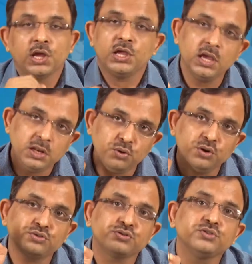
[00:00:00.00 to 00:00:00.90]
Here you
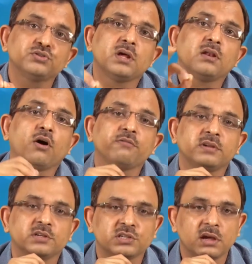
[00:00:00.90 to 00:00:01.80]
introduce the law of
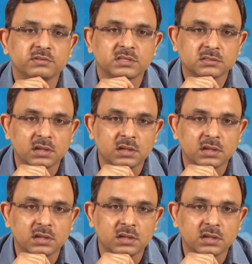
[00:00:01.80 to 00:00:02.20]
inertia, which is